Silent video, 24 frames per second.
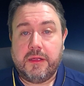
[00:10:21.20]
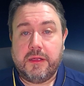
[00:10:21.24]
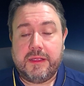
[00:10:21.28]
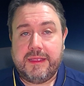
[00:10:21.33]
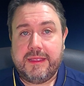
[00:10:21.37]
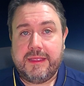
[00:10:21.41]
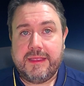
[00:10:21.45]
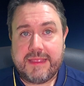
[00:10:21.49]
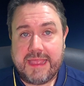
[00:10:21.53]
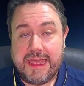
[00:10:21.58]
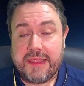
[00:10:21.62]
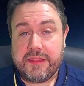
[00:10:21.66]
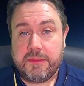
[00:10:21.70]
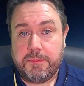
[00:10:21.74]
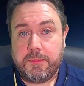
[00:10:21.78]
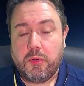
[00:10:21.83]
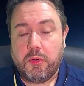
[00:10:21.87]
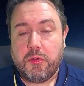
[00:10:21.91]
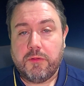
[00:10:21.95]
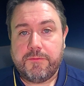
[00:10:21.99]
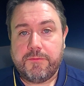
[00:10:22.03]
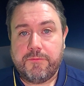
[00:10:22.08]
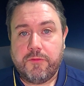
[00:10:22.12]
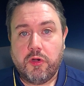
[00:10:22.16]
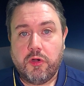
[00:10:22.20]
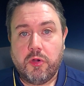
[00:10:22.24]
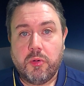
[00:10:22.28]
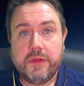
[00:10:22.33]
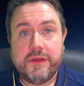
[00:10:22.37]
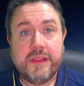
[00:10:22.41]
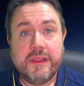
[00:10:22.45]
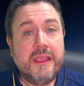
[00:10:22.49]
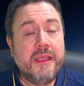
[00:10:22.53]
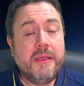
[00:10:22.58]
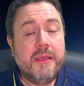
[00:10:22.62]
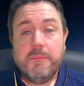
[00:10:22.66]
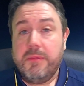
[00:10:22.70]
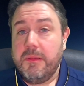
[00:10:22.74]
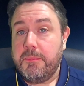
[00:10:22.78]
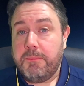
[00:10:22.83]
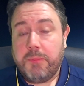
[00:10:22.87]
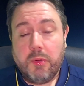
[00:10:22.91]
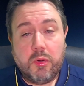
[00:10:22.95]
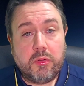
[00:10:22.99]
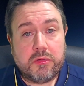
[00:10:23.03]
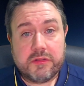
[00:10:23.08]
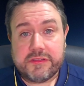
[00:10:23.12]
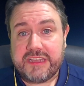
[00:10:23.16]
get the ball forward, but
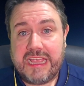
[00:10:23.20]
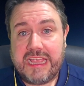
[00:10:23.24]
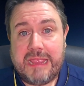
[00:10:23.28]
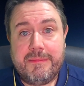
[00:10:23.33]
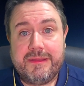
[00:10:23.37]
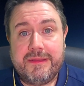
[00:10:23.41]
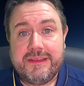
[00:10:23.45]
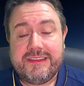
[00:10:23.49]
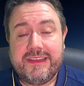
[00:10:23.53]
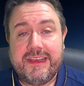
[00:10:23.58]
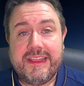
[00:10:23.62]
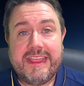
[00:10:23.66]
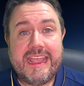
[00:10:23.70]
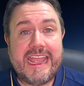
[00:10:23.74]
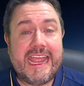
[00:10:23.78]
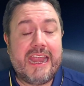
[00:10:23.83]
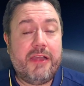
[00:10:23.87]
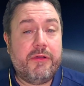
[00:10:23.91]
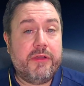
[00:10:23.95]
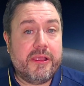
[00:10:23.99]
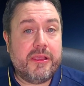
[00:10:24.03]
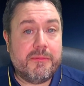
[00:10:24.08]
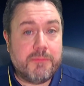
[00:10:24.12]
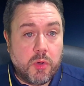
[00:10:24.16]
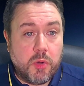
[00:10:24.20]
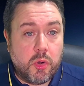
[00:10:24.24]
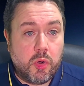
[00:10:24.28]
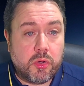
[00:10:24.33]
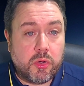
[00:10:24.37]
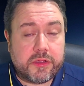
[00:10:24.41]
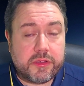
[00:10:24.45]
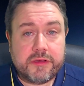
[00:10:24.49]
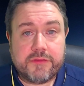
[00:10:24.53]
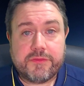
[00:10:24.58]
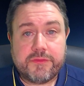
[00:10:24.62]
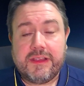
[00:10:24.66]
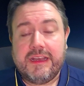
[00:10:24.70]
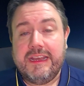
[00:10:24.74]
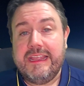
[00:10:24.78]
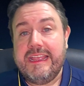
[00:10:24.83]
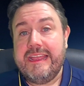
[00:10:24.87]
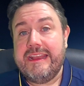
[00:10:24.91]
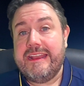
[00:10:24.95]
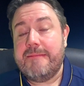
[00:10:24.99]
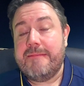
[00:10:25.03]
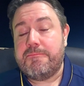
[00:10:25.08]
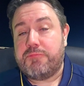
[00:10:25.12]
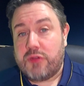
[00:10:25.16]
balls came into the area. Moore could have
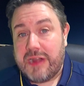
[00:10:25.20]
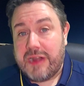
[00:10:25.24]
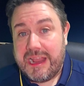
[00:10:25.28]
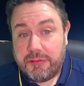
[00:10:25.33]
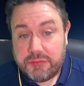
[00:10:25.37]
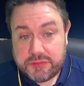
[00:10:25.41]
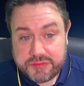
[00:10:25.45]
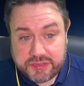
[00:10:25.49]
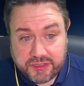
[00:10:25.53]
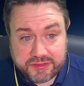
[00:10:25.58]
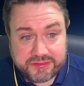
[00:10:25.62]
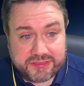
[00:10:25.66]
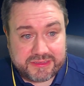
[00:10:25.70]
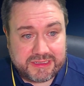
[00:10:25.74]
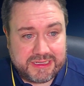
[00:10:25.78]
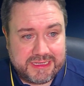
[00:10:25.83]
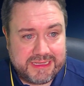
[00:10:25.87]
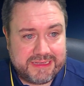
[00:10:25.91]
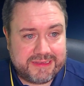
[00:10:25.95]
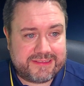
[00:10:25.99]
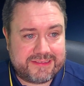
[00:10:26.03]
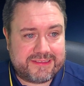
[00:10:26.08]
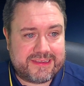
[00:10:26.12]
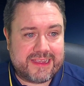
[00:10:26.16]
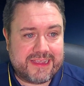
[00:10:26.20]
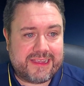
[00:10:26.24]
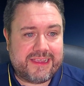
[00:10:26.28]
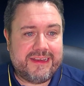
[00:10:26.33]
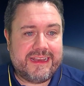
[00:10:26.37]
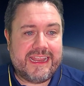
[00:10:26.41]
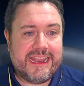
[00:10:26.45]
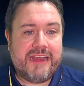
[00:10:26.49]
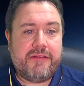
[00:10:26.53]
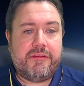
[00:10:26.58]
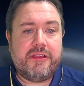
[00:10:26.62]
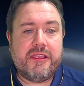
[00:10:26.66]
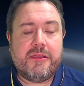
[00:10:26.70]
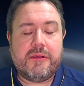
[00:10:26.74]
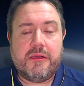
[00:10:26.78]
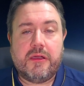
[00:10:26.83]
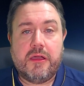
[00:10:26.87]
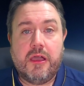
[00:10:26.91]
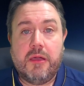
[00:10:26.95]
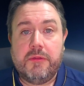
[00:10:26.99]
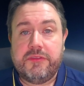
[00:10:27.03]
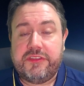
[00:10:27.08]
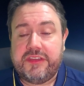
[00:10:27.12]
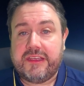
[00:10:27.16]
cleared it. Brown does clear the second
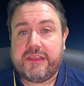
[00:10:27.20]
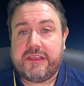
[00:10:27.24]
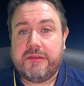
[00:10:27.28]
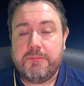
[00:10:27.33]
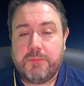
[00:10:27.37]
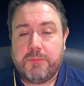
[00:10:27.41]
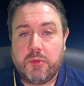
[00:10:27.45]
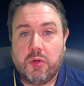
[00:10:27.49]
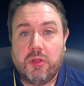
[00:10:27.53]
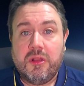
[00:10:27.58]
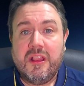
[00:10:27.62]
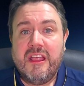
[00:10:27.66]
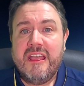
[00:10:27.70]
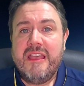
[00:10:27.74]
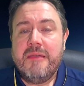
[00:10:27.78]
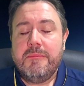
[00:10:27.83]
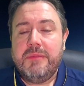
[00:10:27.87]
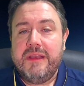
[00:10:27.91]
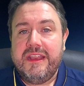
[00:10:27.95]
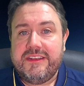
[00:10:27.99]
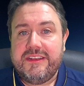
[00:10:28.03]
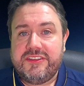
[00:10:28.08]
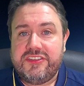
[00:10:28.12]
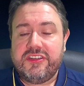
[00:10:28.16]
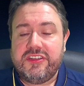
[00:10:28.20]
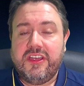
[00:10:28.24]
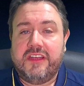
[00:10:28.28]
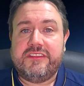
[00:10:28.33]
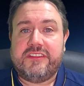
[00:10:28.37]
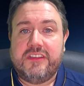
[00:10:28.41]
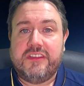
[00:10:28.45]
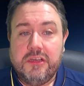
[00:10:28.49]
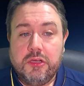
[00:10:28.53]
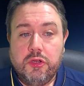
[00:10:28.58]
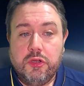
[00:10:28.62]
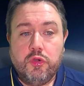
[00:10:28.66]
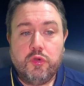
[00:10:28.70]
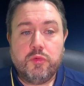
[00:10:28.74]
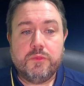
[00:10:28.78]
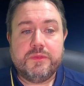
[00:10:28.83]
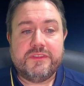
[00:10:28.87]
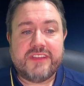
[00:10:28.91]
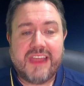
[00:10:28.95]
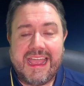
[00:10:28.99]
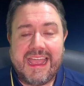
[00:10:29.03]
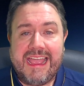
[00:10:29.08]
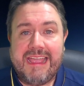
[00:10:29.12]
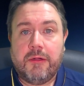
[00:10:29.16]
ball, but it just
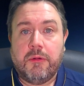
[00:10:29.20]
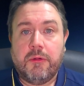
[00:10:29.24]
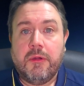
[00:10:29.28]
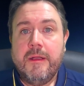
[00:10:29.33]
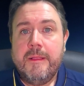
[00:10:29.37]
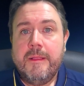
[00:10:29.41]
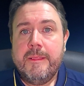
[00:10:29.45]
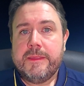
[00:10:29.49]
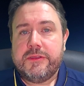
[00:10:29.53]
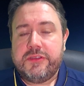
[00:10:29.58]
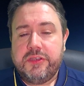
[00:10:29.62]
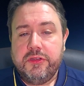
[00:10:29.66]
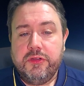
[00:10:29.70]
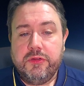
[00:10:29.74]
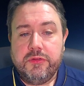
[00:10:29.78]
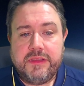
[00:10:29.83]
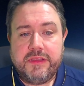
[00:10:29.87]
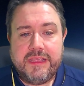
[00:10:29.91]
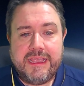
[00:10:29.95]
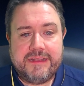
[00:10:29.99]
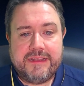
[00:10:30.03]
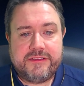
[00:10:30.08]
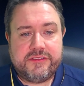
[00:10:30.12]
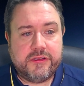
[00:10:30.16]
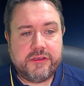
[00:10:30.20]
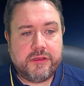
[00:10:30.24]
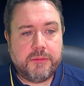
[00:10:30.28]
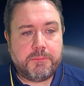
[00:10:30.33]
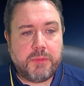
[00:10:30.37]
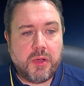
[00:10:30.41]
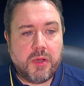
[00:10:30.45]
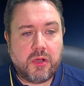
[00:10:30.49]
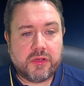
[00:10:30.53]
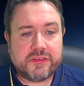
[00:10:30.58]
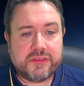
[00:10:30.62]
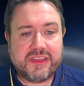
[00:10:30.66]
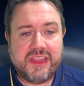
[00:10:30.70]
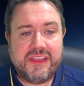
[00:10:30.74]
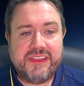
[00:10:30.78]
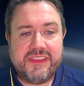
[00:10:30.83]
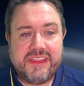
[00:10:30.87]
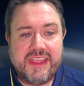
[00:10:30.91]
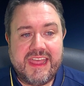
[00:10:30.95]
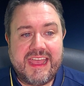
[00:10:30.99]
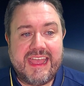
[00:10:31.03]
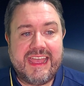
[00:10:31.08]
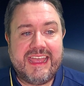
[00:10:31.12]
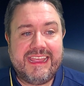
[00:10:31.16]
loops out to the edge of the box, and
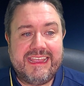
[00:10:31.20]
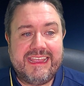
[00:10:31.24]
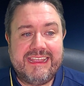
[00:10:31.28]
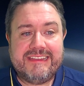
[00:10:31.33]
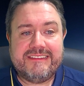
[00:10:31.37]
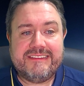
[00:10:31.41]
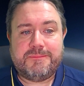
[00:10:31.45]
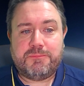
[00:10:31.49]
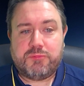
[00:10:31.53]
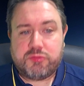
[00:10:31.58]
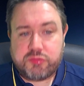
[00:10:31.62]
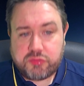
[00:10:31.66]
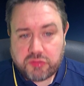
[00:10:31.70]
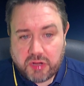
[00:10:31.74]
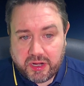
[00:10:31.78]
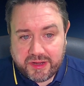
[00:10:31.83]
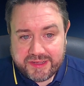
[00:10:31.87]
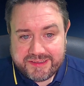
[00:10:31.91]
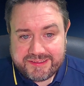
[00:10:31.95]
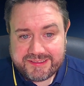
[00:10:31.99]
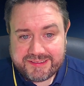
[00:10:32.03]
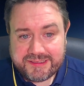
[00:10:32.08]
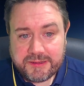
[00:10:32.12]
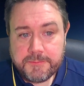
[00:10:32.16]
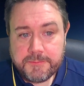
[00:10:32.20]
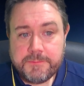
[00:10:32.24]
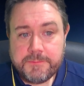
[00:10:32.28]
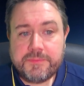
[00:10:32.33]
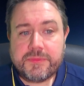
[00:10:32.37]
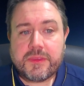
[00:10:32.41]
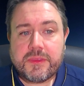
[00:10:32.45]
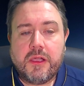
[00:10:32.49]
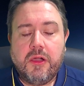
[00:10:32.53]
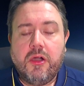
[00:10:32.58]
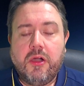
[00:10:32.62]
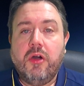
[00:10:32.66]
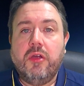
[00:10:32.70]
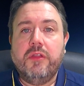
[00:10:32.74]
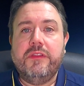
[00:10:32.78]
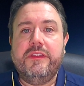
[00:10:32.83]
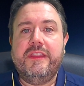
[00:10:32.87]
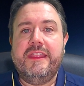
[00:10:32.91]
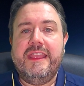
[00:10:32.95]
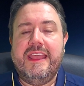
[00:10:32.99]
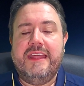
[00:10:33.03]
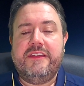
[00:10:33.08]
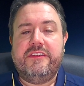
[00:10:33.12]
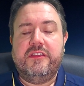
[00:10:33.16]
there is Price on
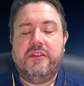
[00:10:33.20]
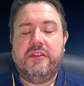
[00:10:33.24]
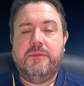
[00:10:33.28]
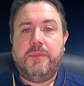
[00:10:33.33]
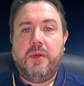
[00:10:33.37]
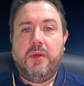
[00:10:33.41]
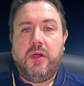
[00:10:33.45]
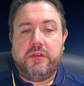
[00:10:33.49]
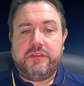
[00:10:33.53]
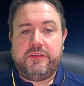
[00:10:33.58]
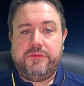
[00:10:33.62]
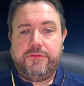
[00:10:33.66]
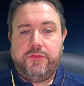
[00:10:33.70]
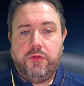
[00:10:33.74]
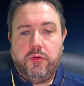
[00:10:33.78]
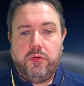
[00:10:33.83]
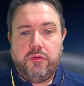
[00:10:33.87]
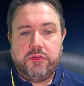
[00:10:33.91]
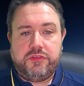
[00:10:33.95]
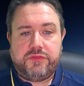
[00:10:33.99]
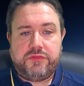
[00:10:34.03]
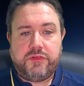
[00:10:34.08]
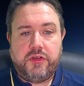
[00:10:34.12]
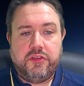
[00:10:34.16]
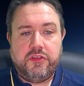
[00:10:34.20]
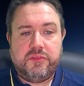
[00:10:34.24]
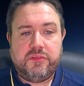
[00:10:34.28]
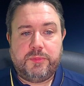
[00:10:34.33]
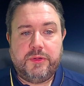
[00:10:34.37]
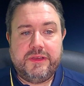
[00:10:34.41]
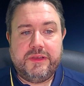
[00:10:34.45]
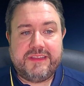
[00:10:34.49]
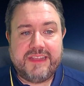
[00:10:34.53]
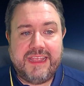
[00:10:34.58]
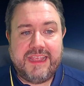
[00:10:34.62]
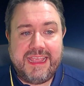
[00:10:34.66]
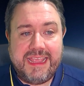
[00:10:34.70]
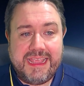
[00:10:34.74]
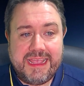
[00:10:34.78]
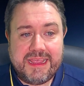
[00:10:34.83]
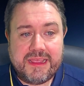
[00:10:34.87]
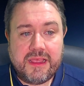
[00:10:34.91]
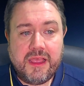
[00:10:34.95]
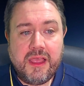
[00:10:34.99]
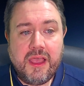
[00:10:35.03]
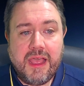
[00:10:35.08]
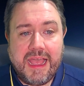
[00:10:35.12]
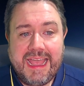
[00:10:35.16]
the edge of the box for Shrewsbury to
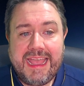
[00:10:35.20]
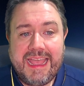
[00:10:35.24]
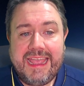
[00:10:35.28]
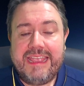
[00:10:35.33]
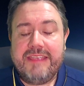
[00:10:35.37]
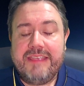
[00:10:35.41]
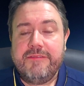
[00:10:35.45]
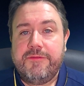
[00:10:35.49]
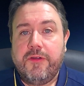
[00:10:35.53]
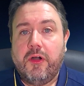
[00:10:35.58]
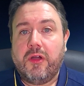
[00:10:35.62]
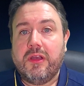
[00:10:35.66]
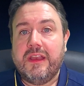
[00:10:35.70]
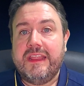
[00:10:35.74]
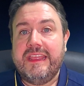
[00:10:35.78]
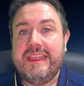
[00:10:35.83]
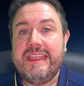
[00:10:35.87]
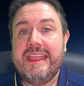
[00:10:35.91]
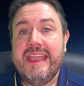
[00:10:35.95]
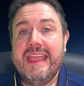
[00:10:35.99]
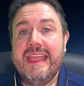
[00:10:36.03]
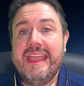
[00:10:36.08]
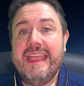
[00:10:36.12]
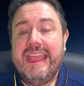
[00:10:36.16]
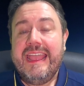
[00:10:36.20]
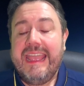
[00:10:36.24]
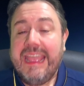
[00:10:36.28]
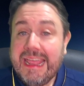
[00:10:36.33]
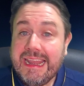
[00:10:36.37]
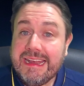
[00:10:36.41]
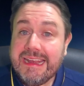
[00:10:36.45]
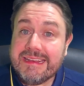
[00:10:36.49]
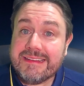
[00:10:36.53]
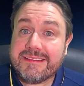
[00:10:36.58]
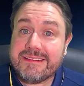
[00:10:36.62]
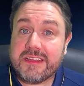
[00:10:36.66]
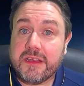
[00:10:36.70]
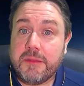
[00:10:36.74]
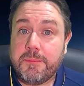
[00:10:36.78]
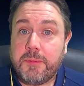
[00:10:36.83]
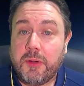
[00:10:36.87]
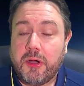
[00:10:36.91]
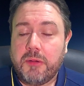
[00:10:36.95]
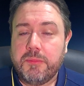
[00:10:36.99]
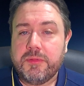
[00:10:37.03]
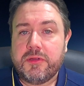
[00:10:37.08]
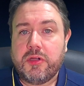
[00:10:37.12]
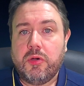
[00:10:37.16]
hit a volley into the
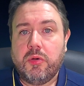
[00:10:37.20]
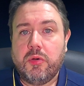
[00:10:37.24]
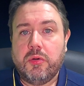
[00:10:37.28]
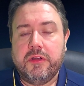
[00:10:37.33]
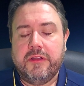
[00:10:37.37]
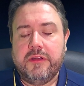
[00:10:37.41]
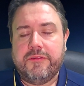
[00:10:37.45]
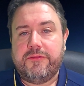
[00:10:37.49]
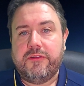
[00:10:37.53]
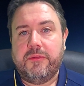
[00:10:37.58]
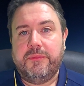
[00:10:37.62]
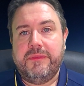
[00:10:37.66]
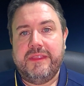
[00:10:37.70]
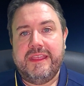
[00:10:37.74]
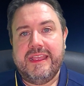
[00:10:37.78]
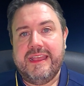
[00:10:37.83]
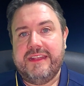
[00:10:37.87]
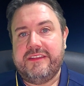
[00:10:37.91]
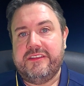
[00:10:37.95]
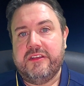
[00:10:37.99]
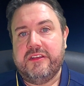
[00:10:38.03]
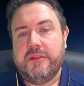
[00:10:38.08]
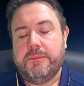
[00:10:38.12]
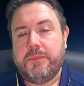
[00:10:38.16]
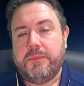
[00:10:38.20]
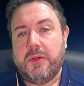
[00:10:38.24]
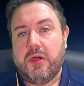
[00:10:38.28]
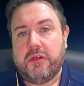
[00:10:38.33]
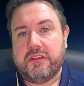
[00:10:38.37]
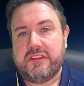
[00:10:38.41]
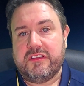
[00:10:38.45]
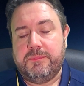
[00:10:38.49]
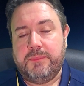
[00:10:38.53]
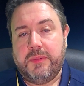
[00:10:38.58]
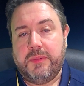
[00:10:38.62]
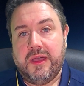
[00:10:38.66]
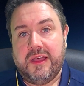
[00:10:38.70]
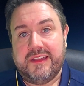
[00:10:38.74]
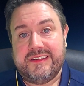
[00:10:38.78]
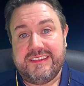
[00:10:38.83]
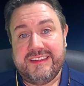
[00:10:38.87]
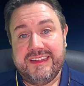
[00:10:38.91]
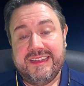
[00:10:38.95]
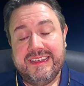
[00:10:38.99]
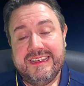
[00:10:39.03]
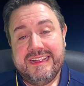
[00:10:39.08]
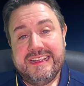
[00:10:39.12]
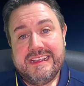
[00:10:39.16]
bottom corner from the edge of the box,
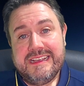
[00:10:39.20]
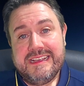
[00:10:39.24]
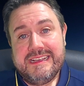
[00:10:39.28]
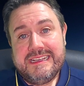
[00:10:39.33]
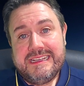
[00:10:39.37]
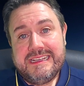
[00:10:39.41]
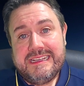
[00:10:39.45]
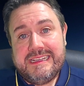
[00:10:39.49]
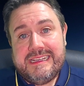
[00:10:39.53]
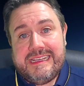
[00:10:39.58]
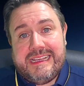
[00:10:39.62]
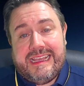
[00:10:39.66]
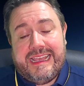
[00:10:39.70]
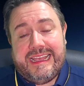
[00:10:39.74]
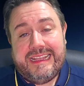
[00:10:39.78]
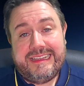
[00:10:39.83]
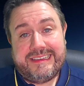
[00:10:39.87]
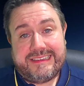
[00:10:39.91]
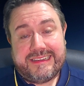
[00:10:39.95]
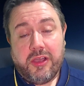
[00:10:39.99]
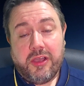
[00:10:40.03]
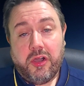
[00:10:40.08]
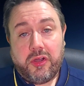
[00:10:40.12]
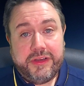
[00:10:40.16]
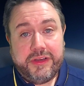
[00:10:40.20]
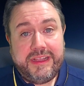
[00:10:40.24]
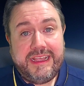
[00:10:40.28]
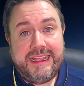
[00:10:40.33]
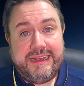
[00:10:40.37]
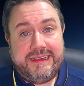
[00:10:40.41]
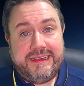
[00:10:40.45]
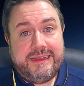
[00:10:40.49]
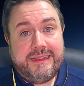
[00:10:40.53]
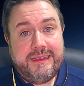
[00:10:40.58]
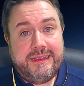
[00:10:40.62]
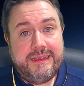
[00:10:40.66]
but it's gone in.